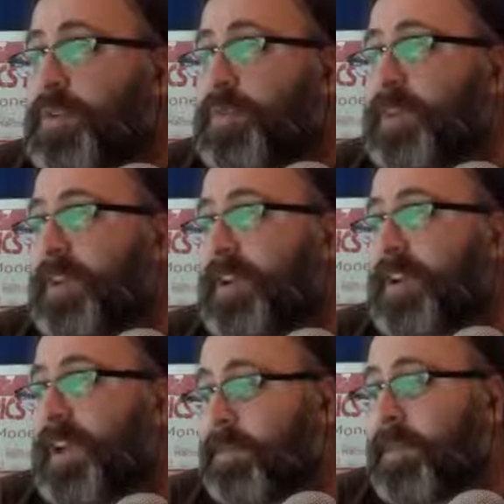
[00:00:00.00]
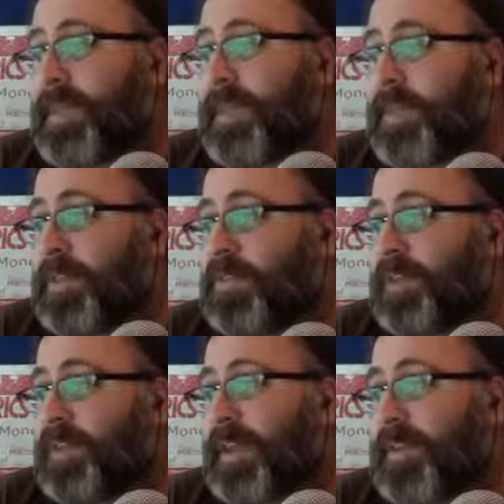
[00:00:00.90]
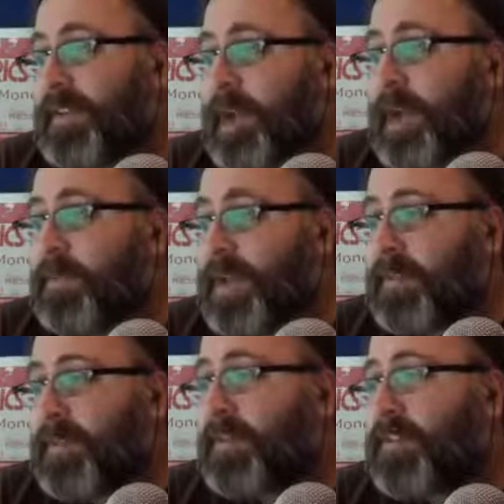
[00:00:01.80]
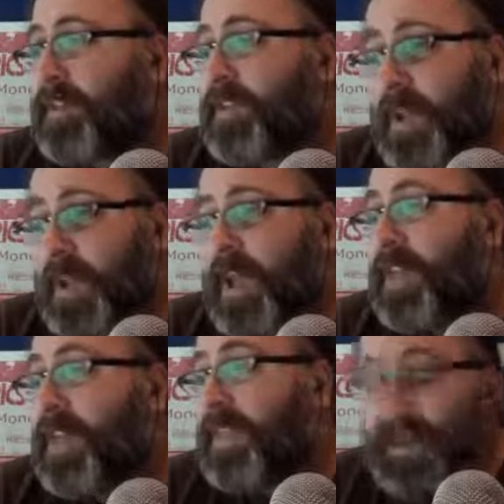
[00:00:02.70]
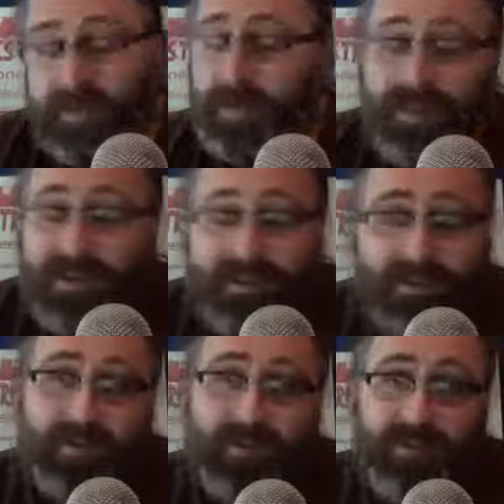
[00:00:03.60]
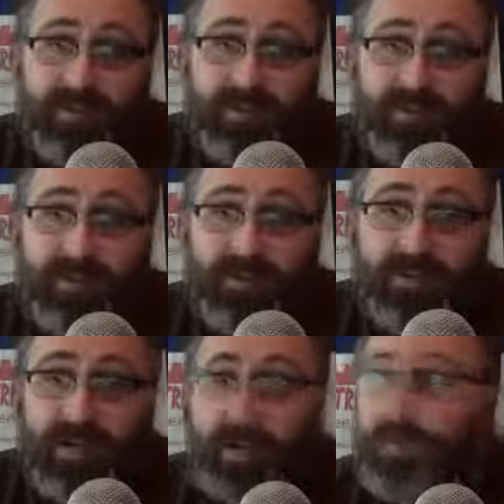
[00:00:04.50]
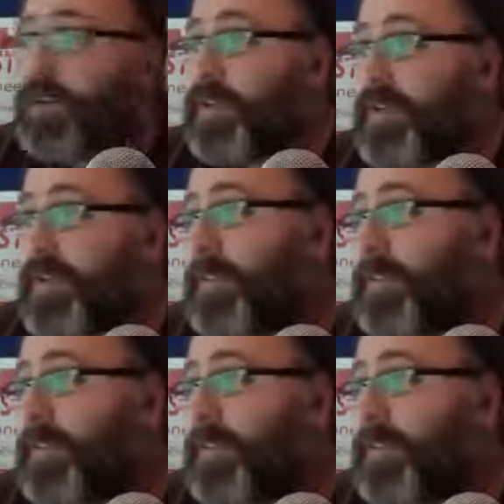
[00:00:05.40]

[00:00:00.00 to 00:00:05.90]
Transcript: but to live within the reality that I am given. So that is my answer. I'm sorry it's not the